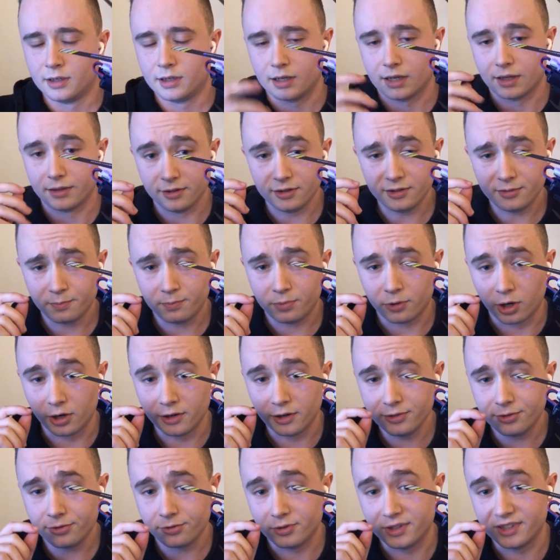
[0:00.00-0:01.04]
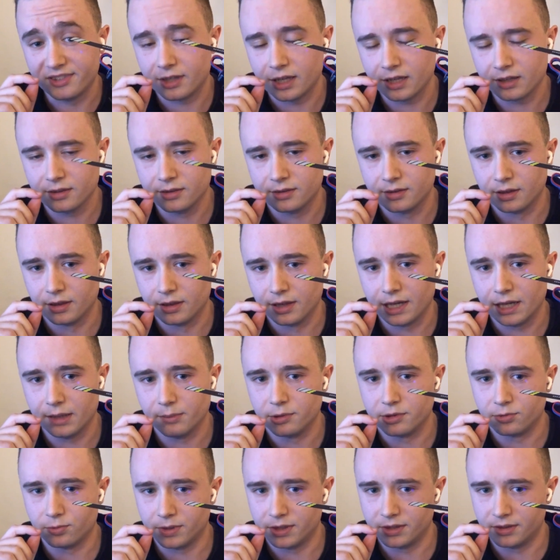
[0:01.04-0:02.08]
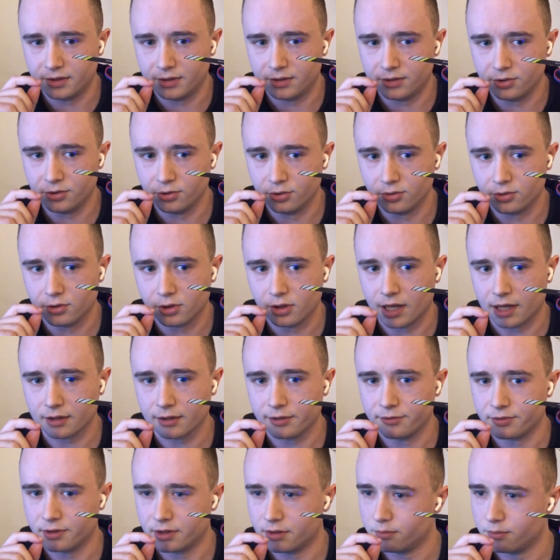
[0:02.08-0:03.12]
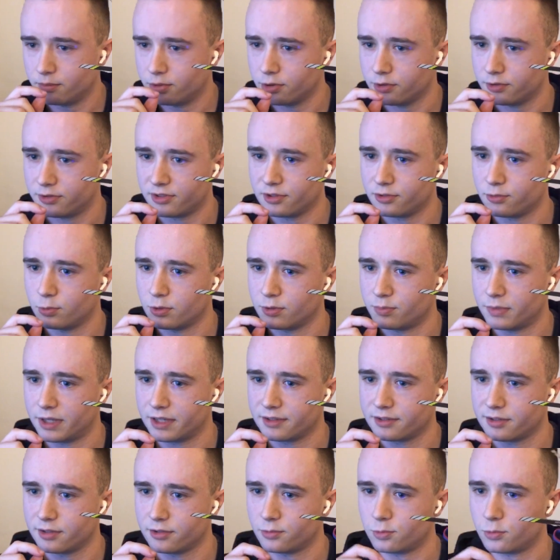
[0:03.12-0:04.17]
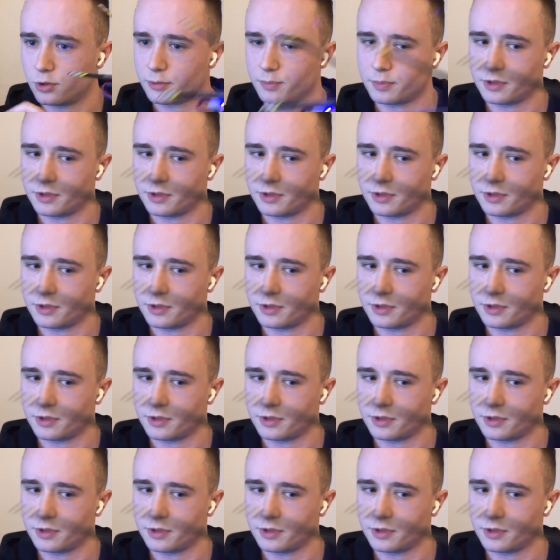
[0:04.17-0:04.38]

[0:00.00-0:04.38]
And this 0.3 second delay between the two collective inputs is what makes this work,